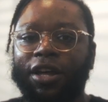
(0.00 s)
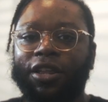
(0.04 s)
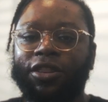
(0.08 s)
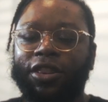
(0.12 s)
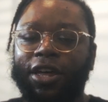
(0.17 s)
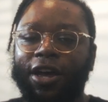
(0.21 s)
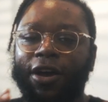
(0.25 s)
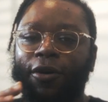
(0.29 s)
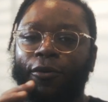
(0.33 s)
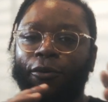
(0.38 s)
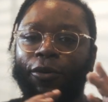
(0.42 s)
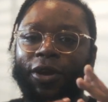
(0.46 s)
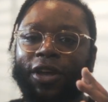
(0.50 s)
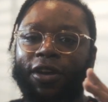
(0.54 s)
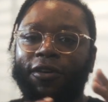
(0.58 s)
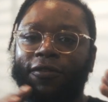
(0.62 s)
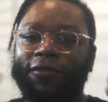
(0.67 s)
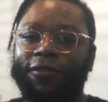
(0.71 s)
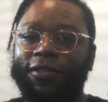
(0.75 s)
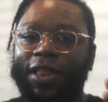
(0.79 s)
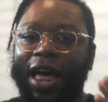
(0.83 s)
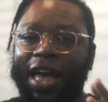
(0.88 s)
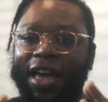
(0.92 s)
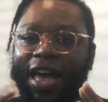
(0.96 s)
that
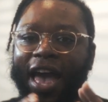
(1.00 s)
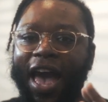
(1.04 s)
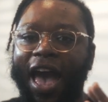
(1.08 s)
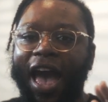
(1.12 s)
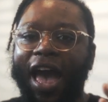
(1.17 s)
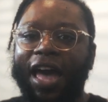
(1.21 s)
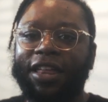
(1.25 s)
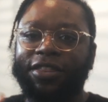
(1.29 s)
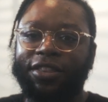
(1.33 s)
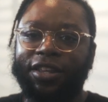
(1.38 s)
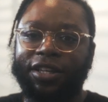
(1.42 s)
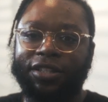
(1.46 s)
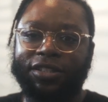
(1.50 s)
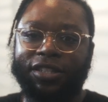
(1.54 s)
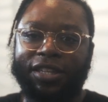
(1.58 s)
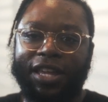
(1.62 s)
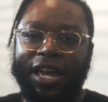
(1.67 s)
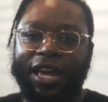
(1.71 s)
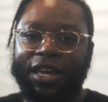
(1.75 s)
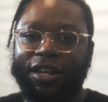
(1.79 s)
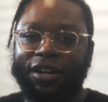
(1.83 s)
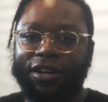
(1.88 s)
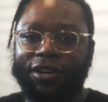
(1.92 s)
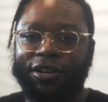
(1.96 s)
we've like had this
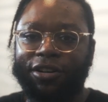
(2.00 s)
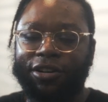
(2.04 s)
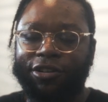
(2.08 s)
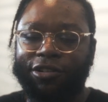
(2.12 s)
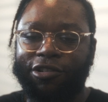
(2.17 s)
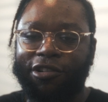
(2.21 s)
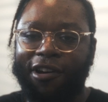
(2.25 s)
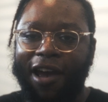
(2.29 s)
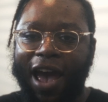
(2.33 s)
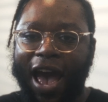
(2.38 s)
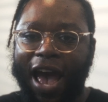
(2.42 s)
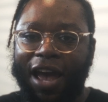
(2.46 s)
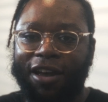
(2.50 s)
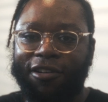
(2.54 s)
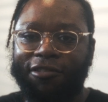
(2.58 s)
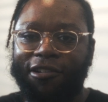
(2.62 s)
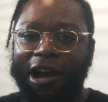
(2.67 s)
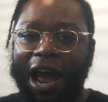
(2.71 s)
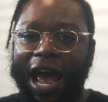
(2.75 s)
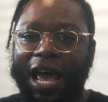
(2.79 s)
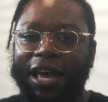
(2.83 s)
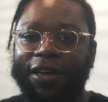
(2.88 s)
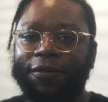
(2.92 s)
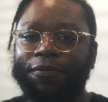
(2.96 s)
data to track,
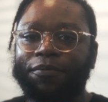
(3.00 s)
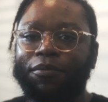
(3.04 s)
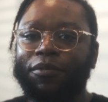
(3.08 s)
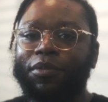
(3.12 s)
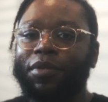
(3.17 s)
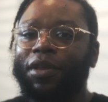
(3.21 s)
right?